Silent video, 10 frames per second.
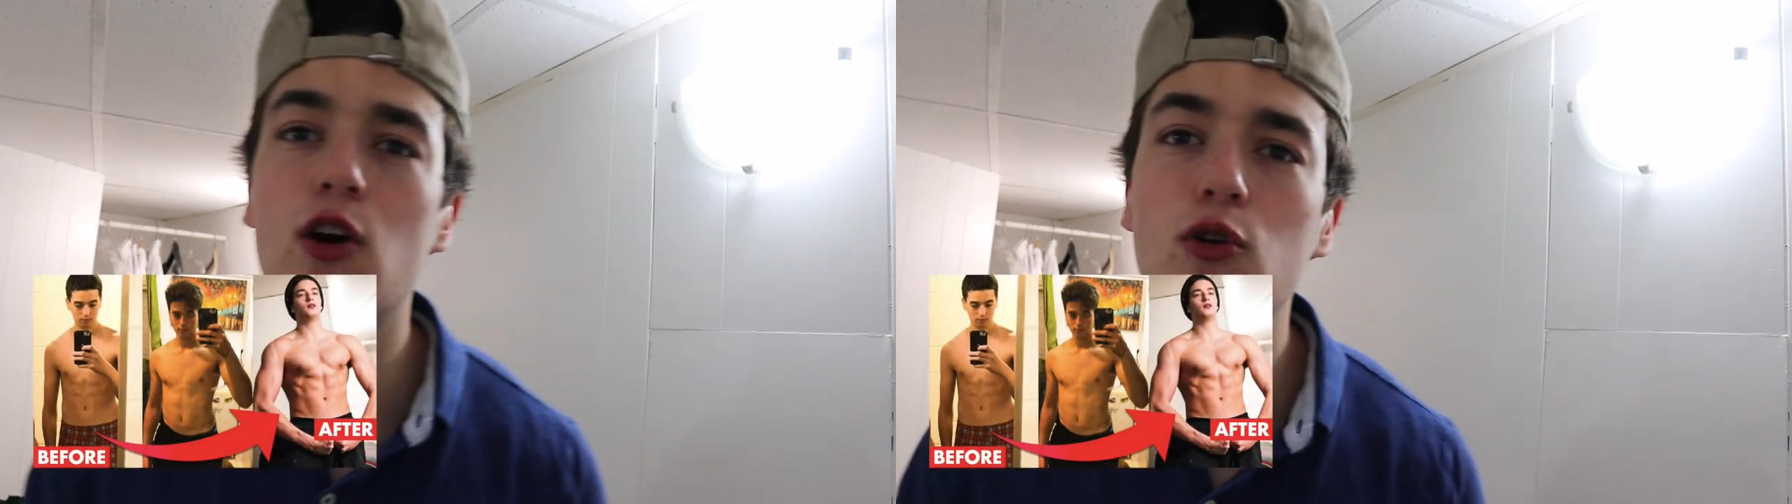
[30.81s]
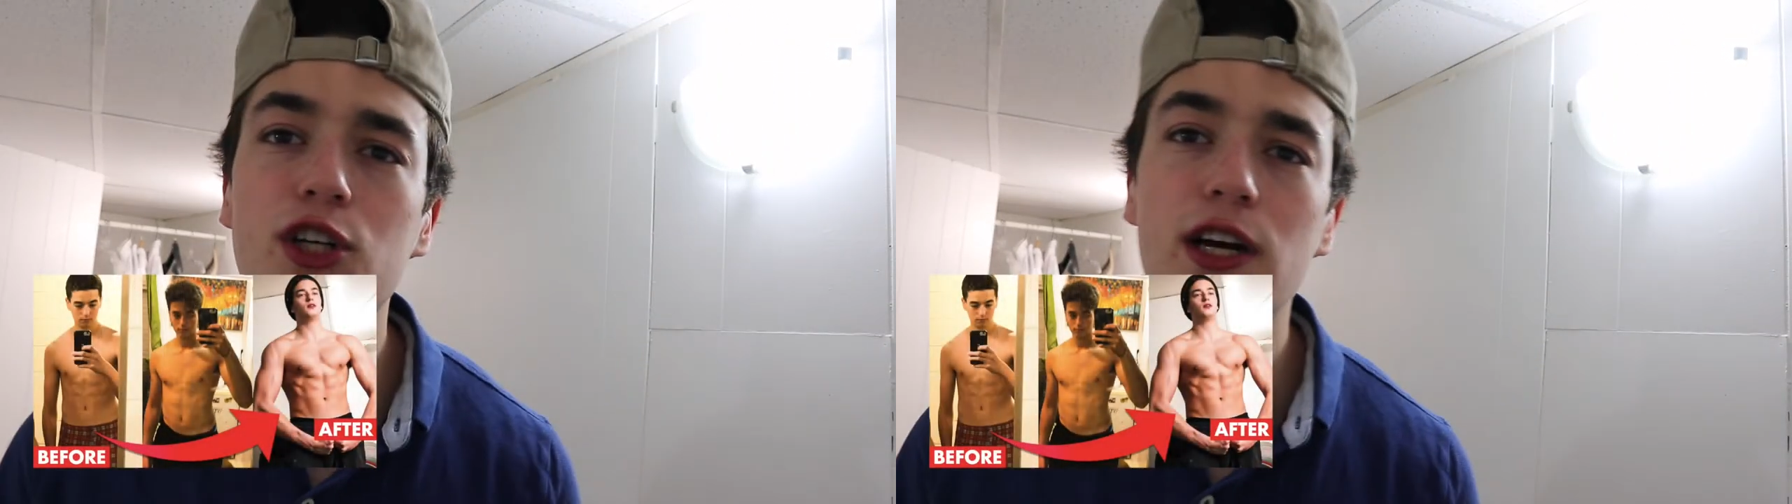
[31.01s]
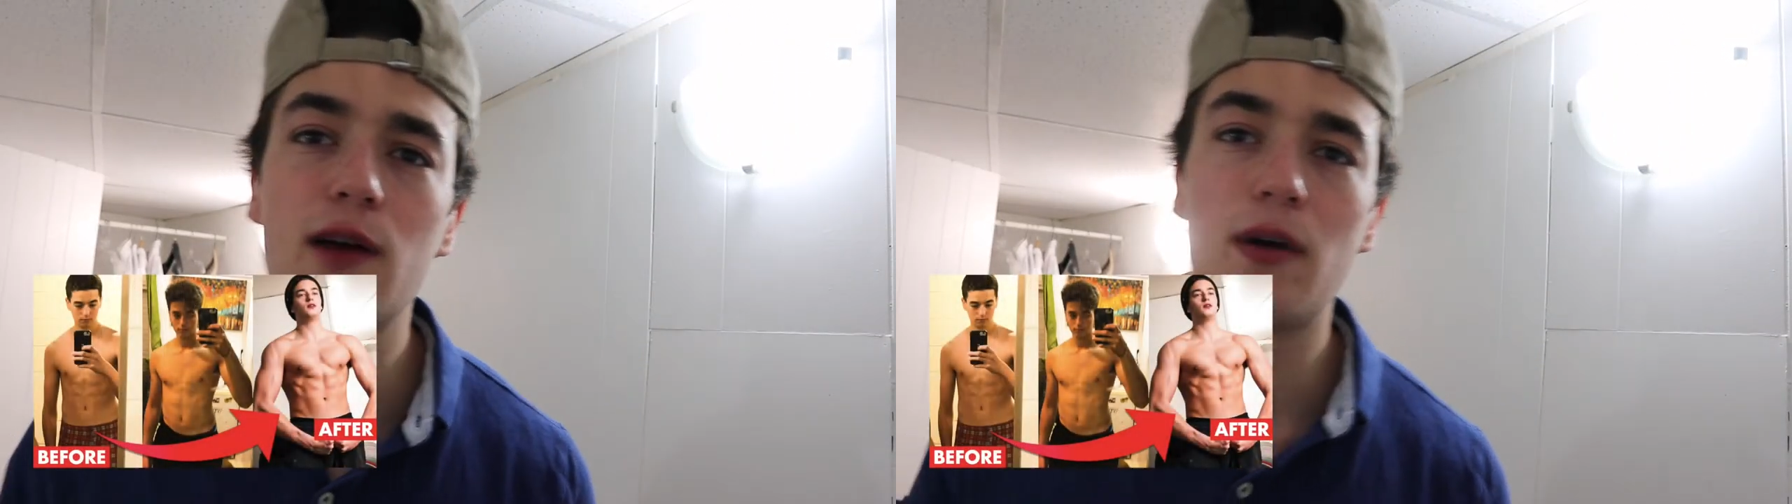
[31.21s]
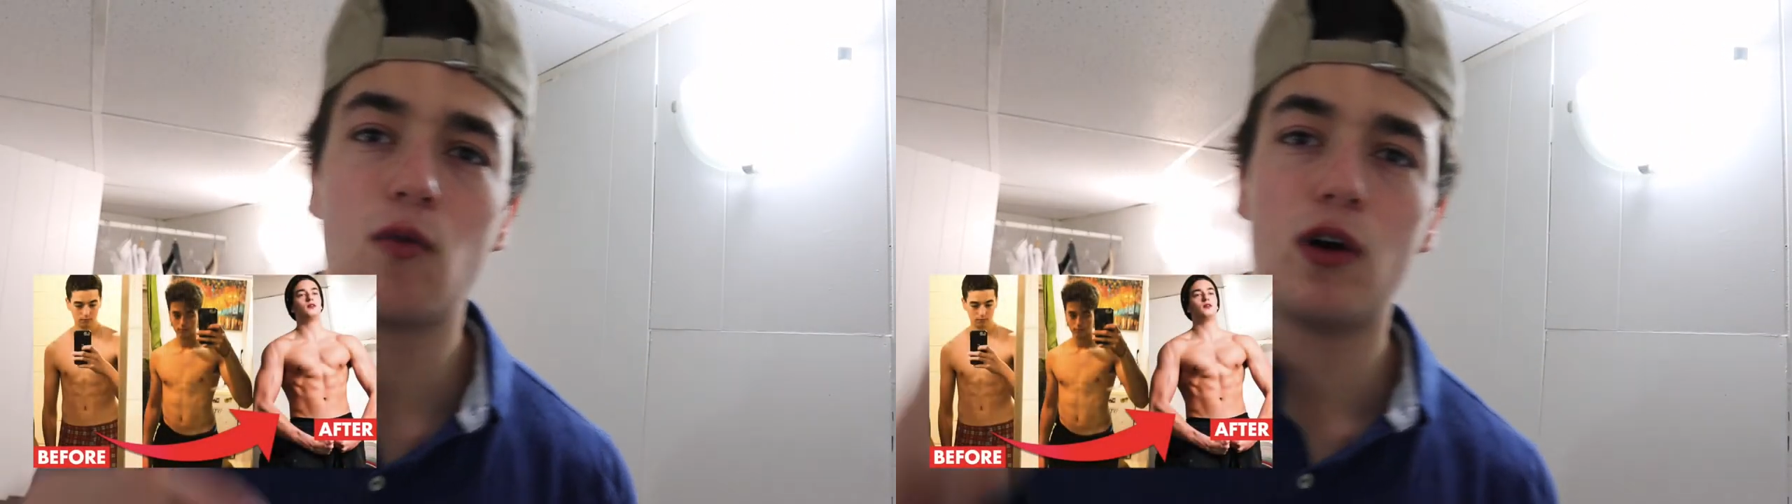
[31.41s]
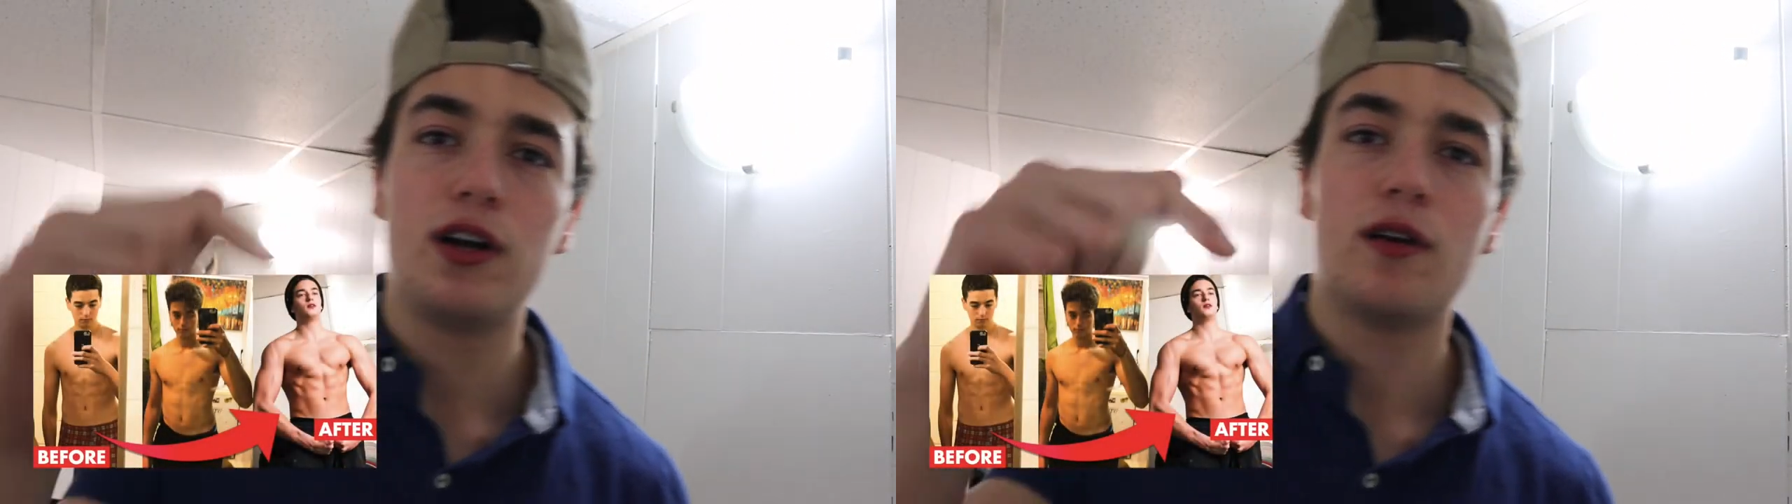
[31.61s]
go check out my
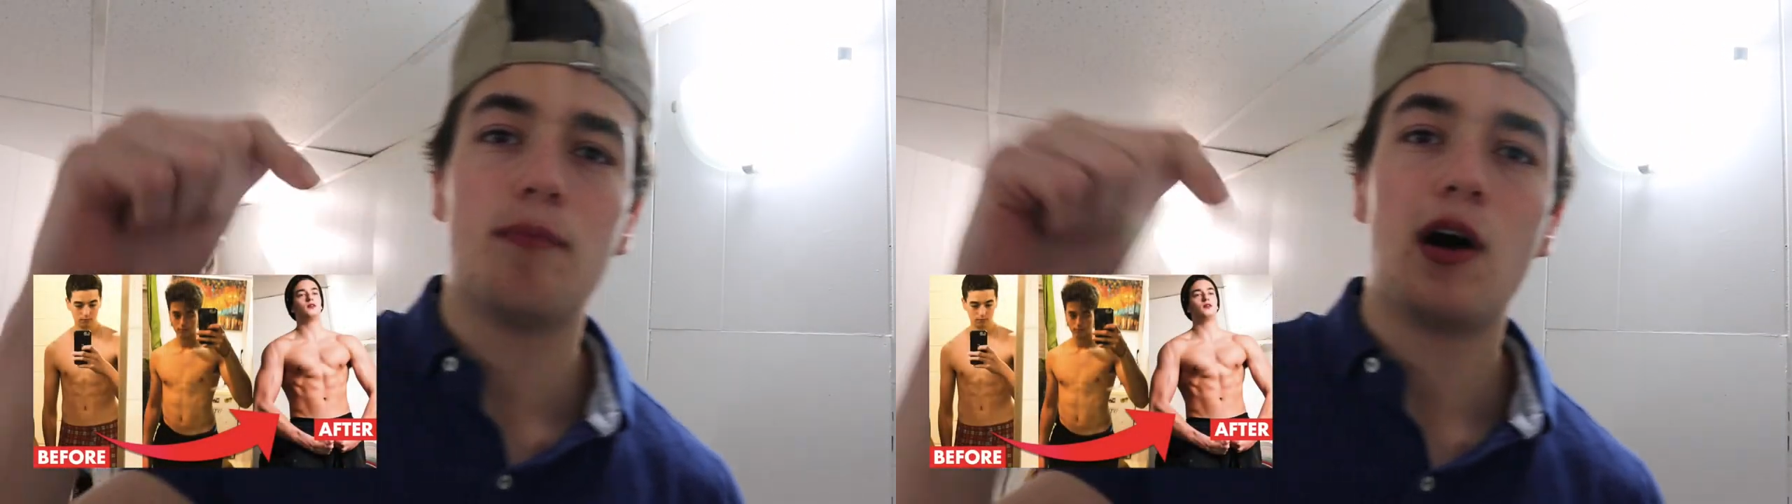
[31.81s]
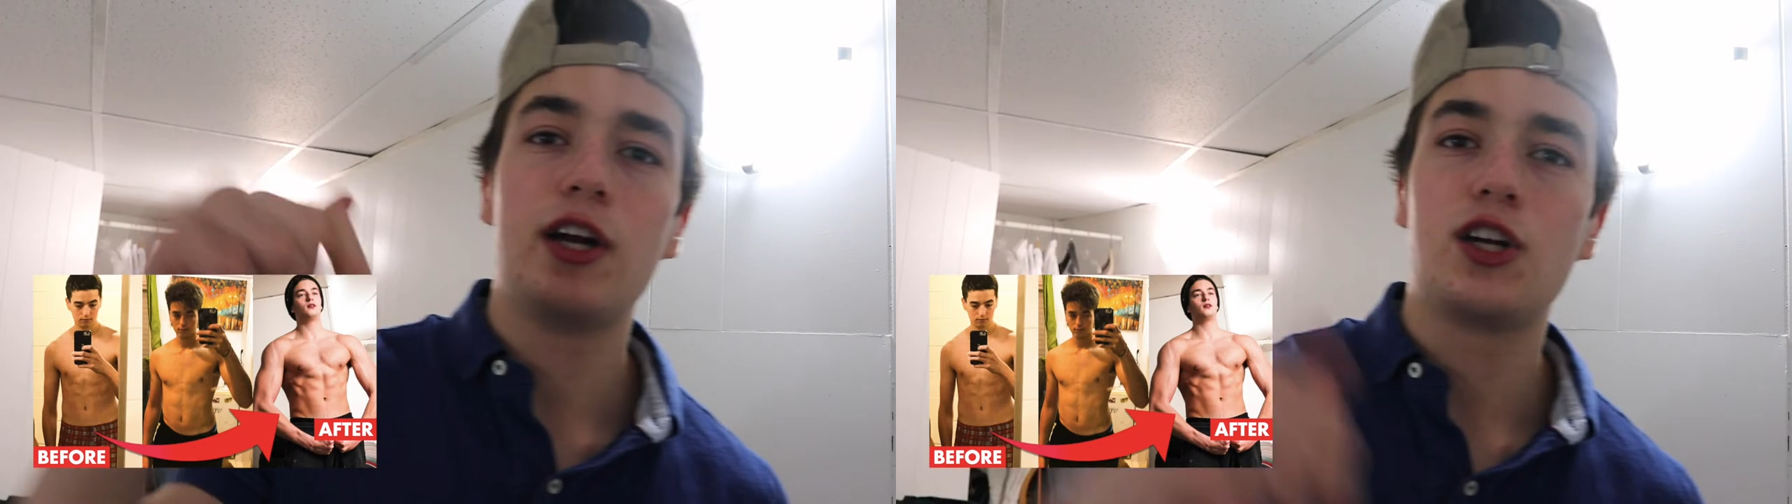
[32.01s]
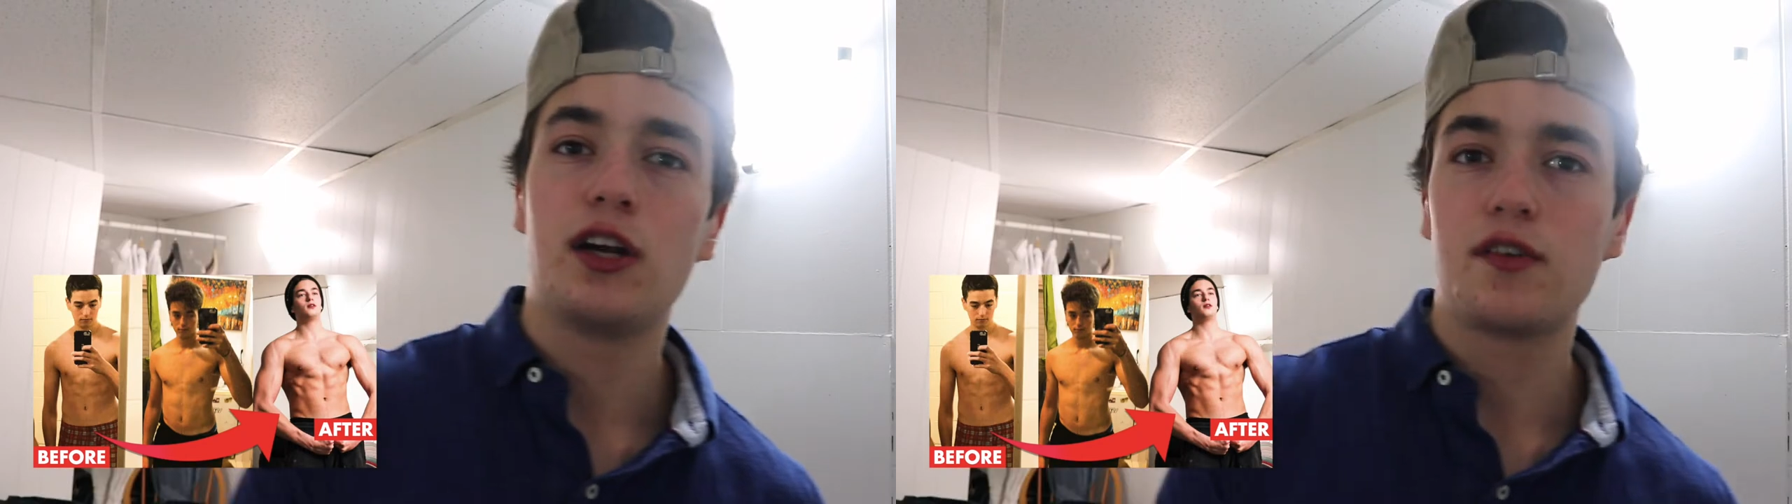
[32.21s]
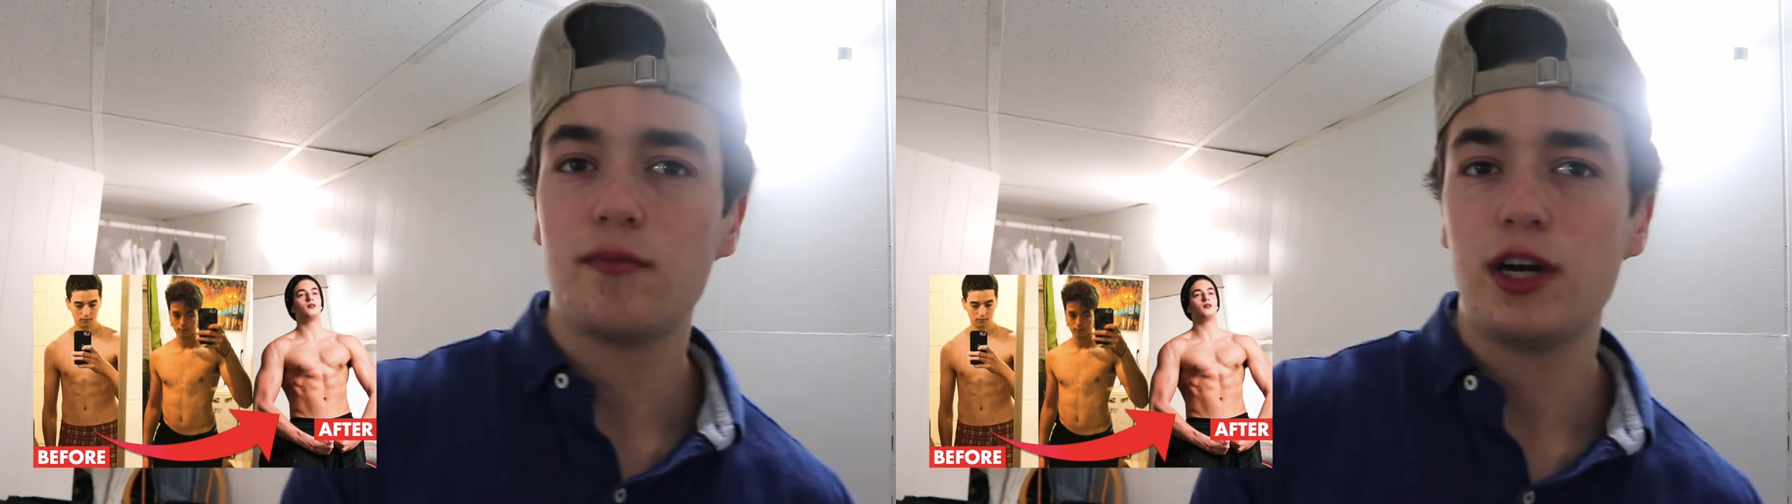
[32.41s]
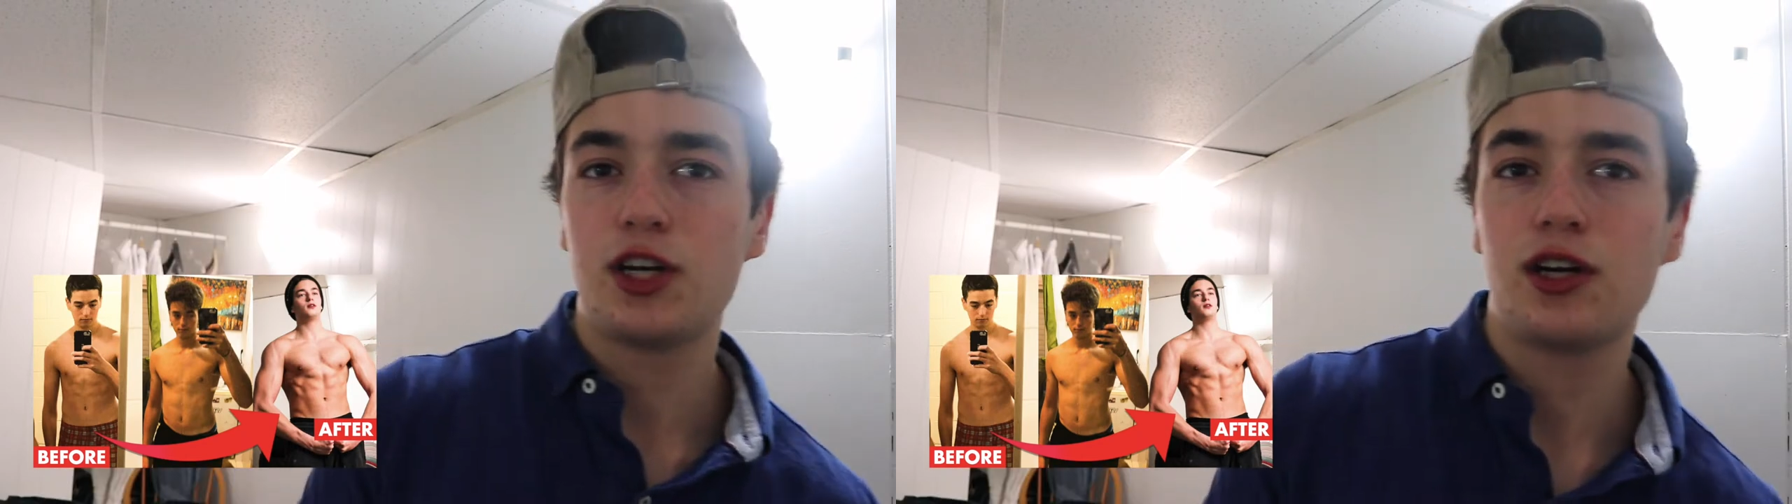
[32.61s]
1 year body
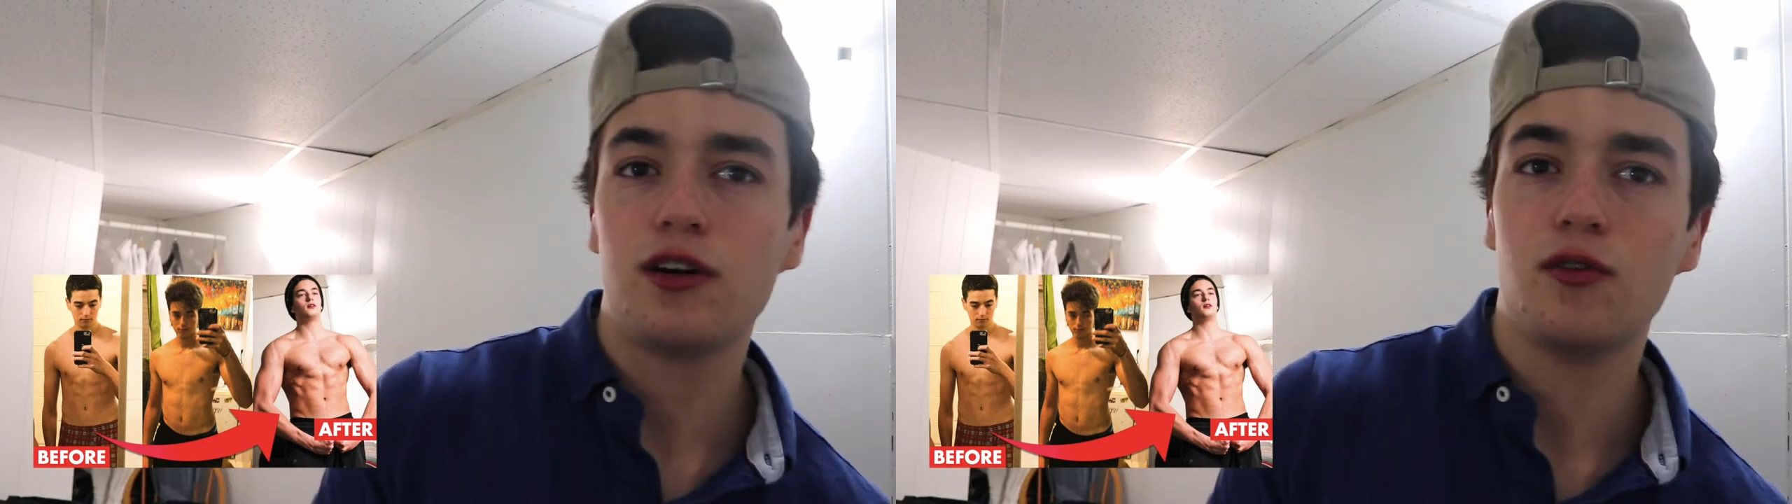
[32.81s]
transformation.